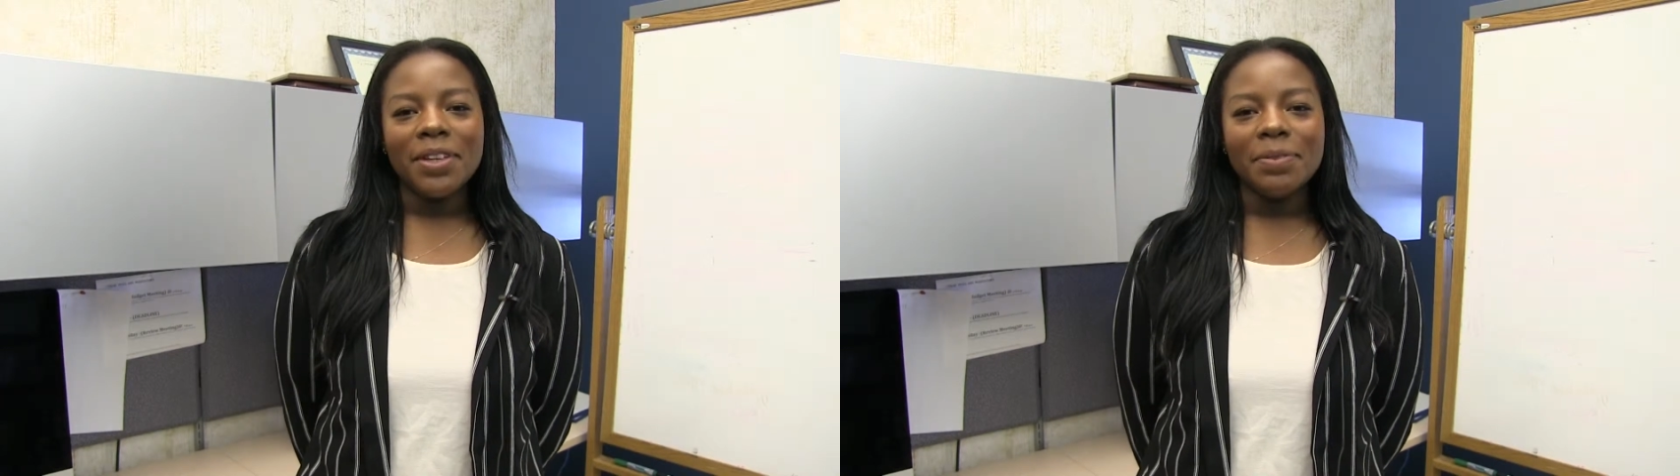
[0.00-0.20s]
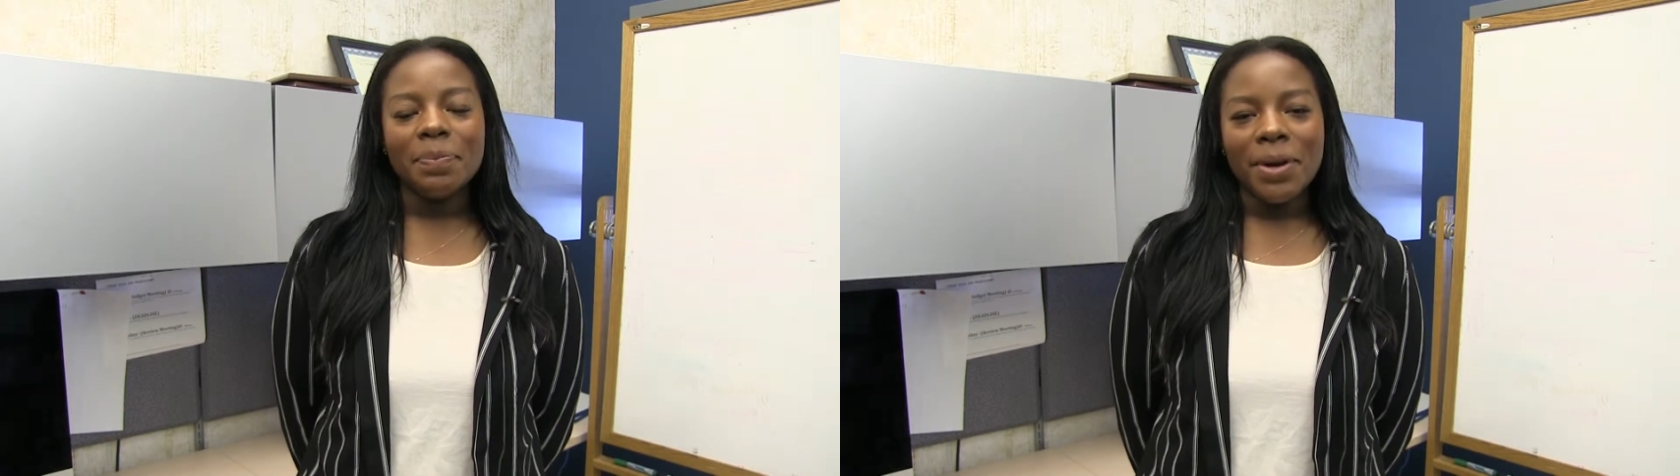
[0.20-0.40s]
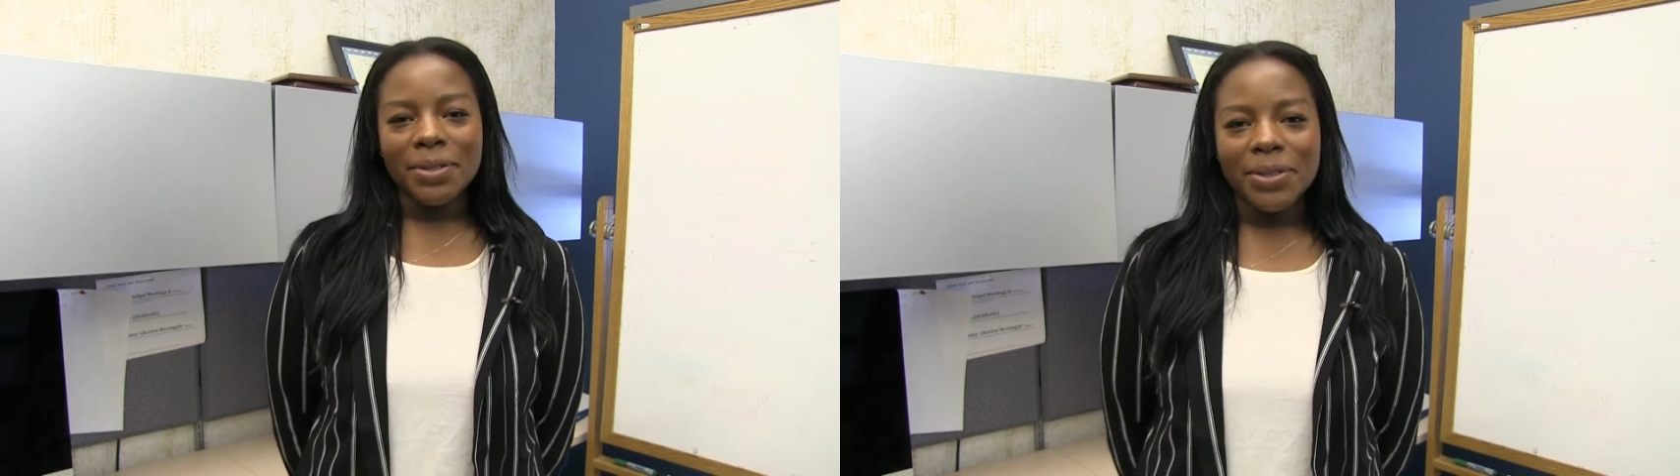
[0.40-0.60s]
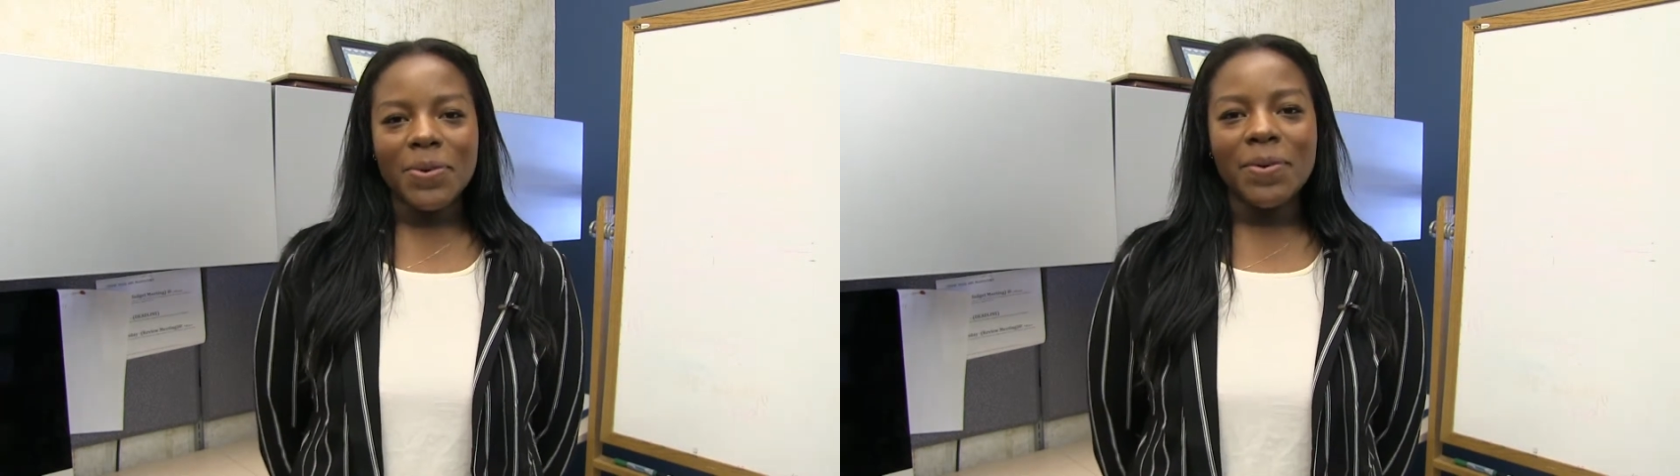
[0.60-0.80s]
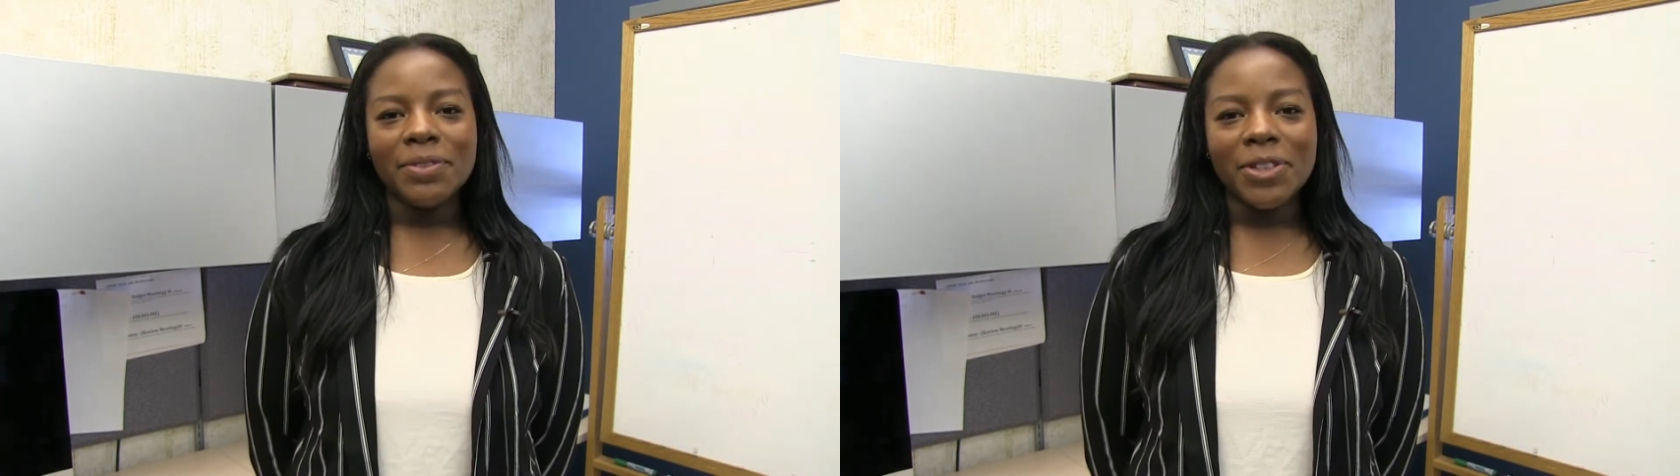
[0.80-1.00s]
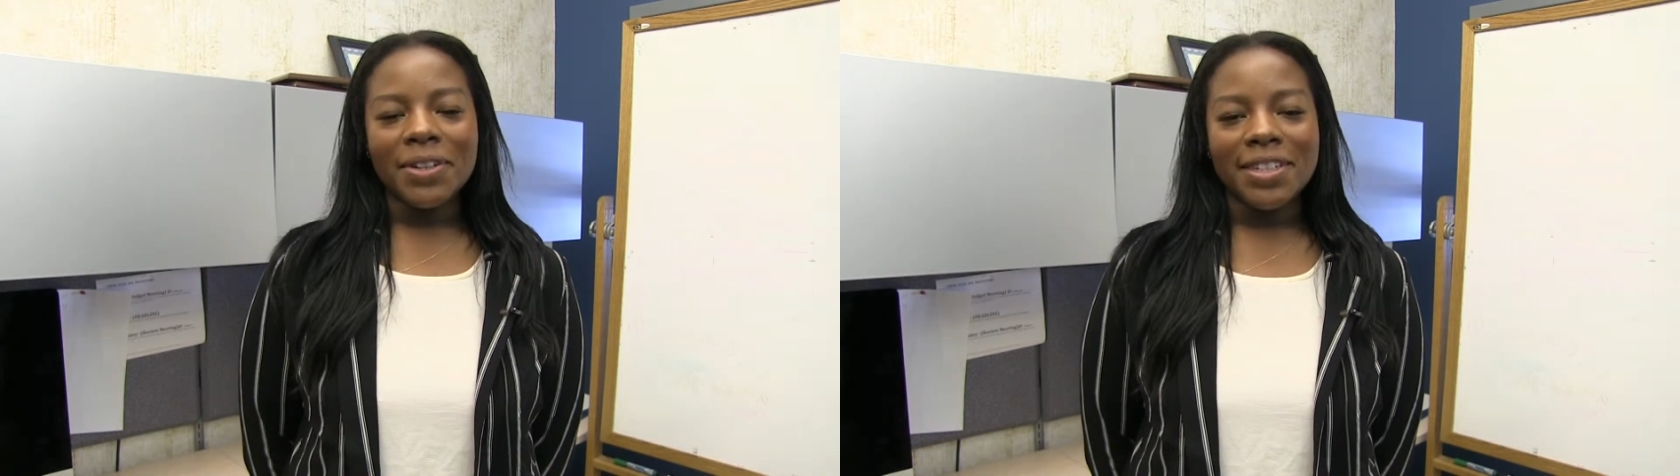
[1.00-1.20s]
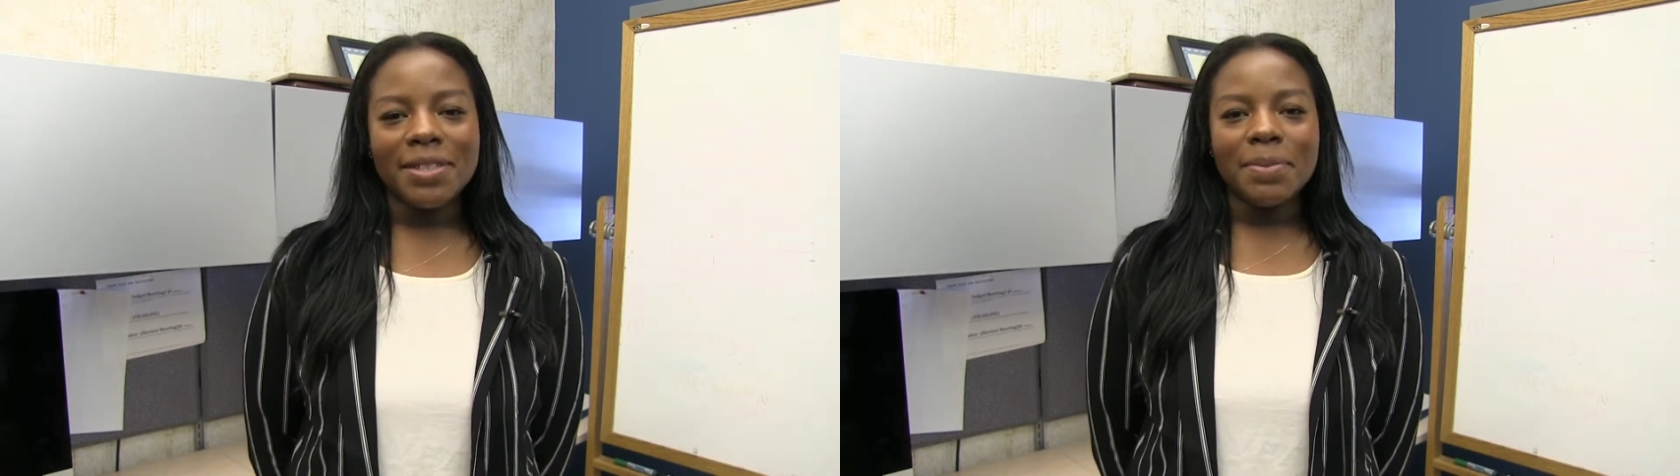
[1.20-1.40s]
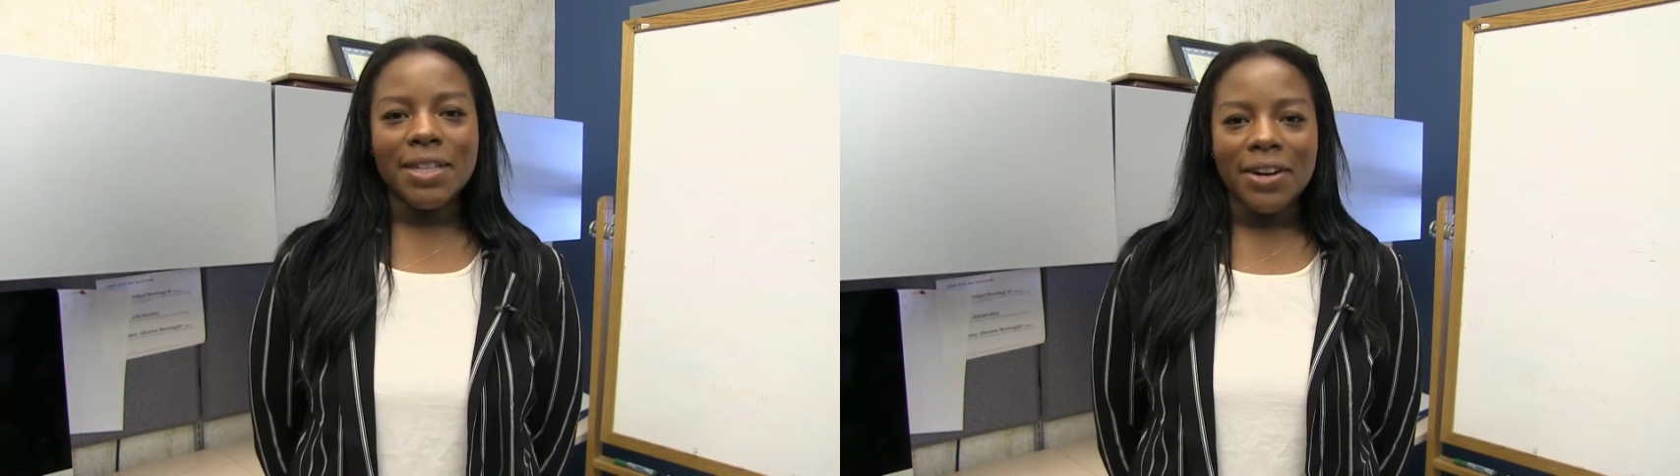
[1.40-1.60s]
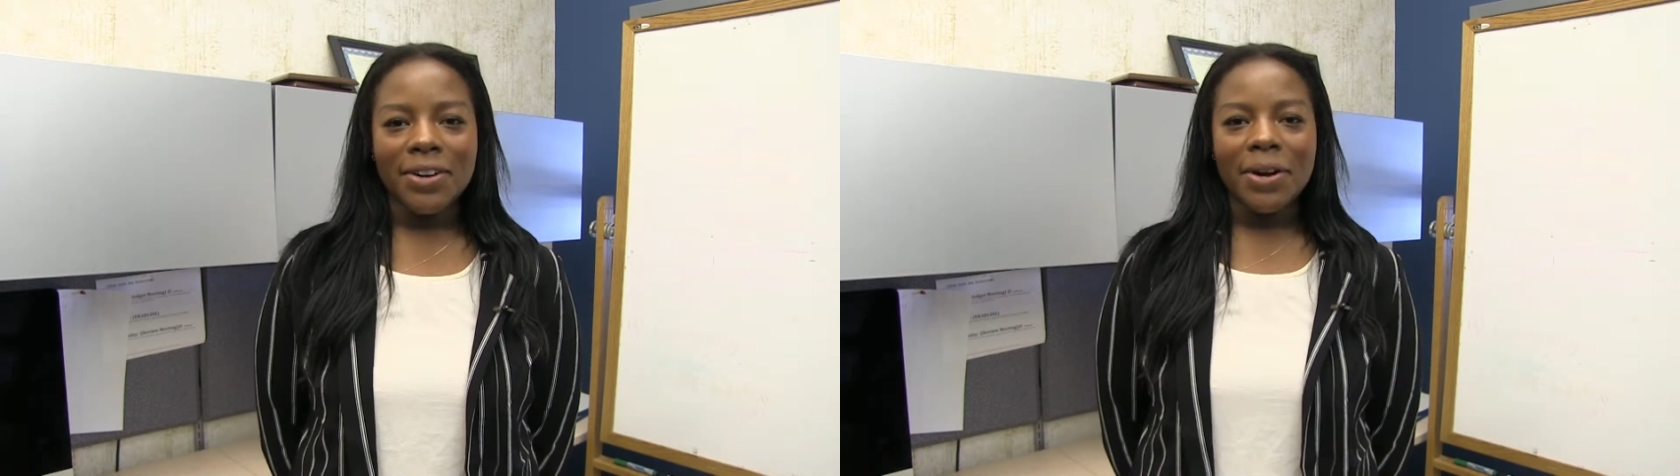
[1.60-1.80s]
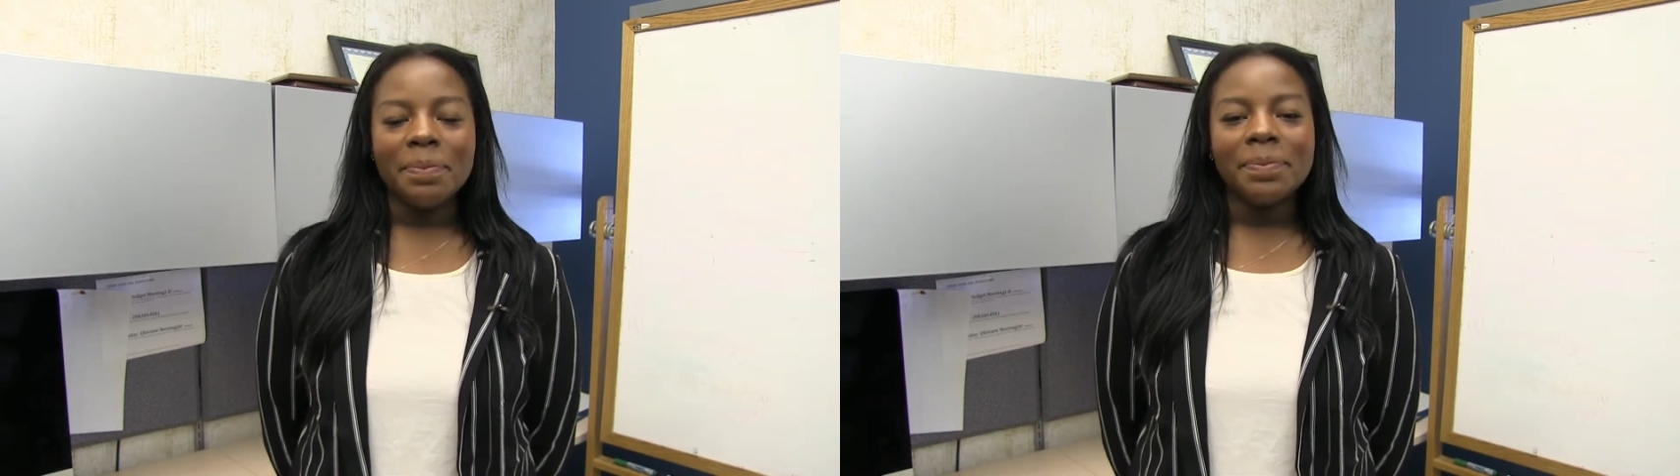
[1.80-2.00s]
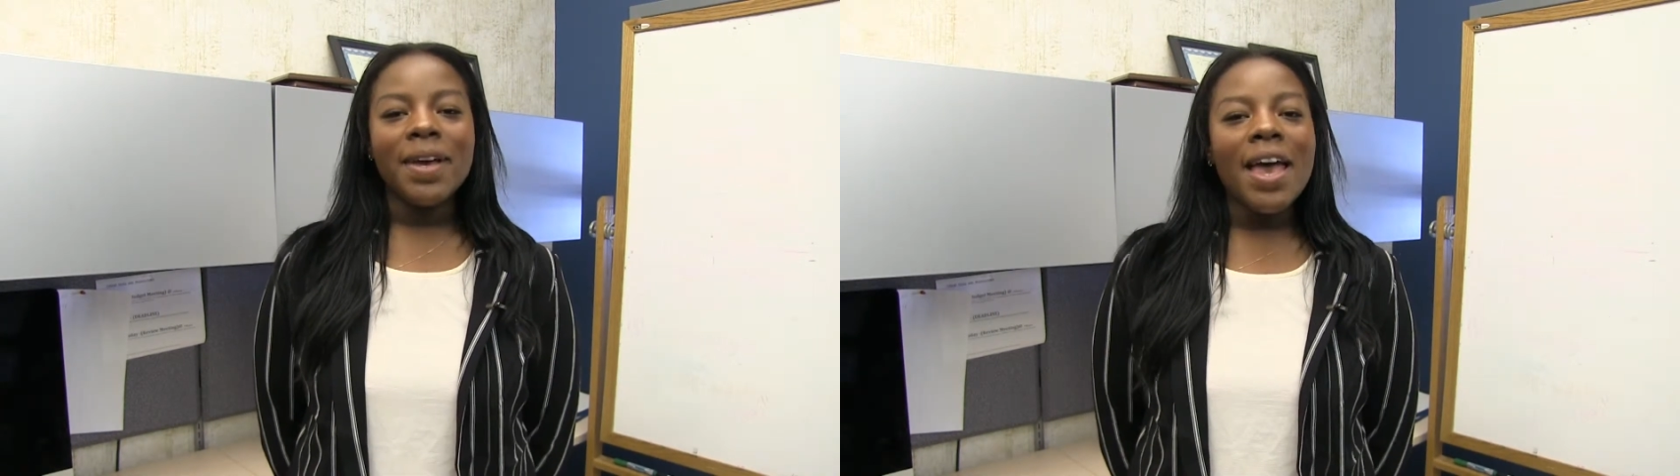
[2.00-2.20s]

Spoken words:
this Reynolds School of Journalism Senator.